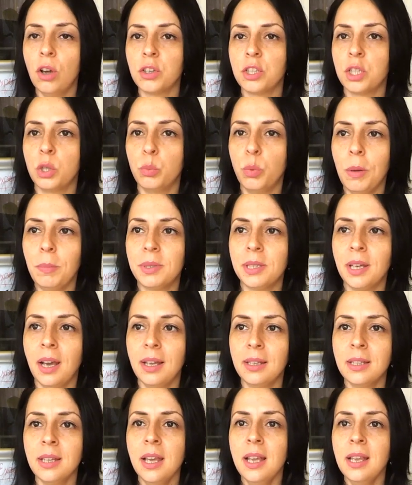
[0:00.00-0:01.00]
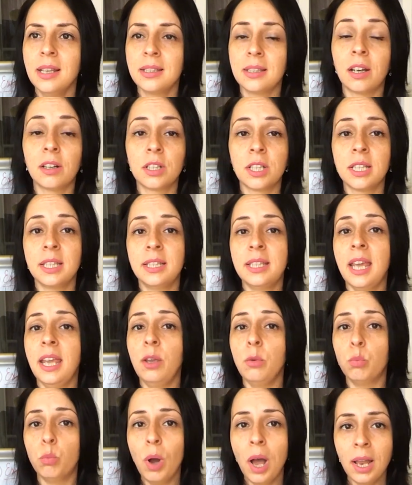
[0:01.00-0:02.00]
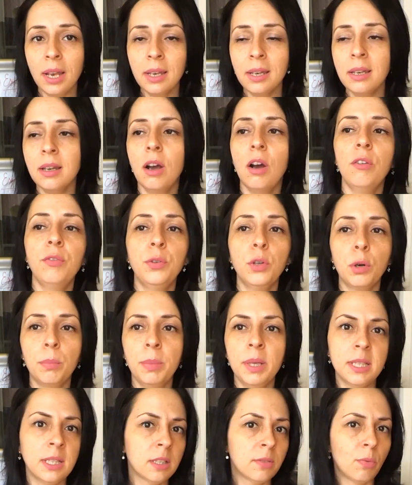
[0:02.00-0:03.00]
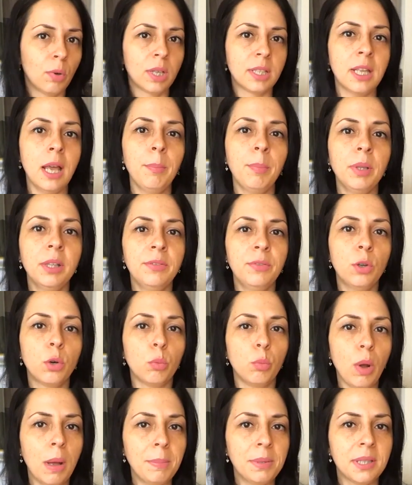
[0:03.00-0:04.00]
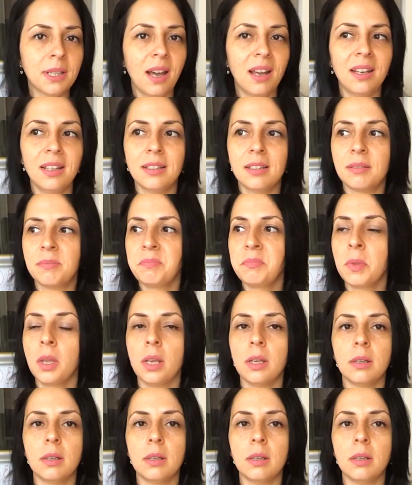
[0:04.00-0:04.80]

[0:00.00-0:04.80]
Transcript: to launch a website starting day one of your business, for example, if your website is